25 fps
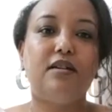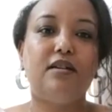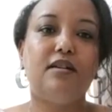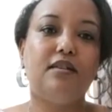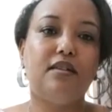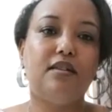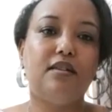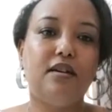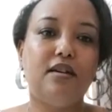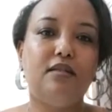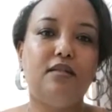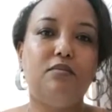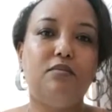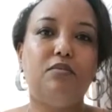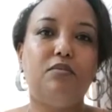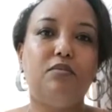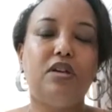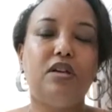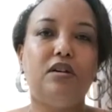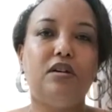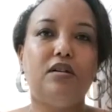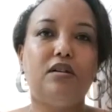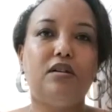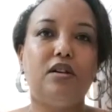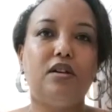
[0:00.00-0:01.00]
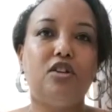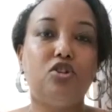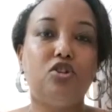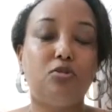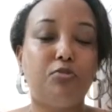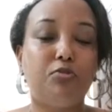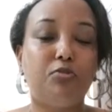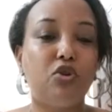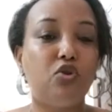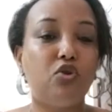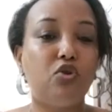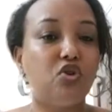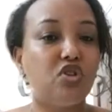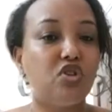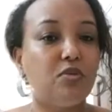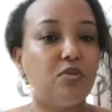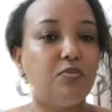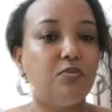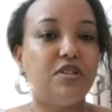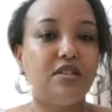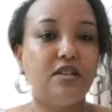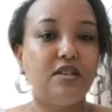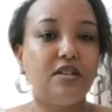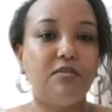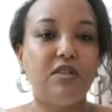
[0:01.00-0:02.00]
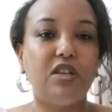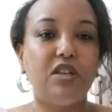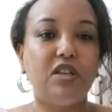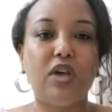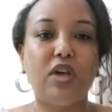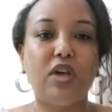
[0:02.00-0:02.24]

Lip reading: Then entrepreneurship is something you